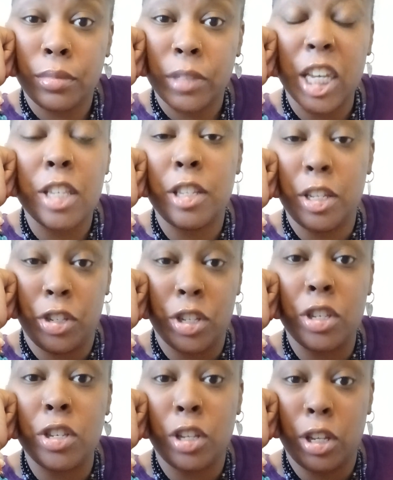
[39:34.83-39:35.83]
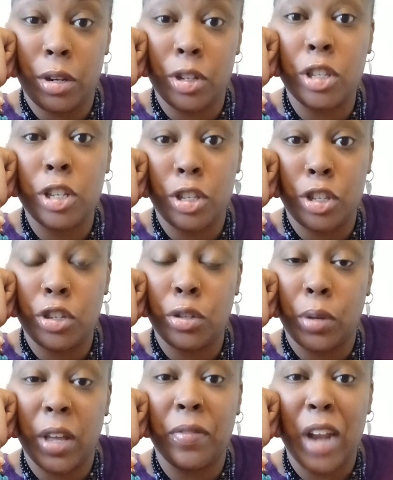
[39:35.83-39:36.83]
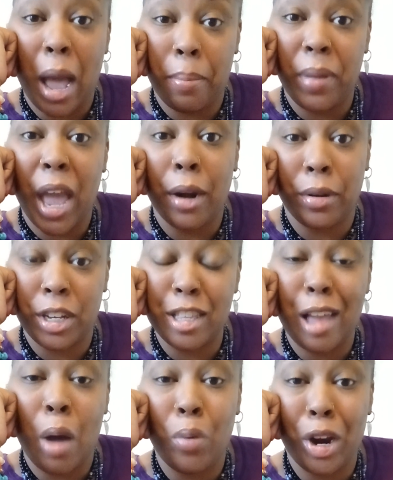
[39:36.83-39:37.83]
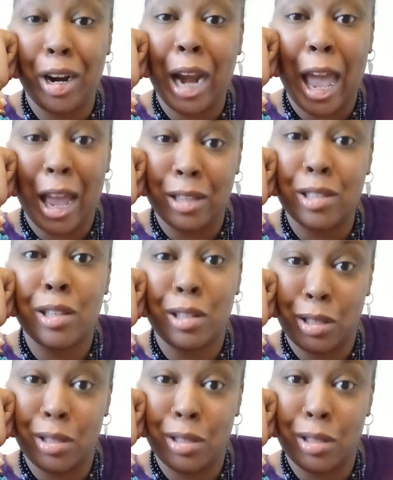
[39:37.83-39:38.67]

It see just as clear as these two, if not better, because I wear glasses.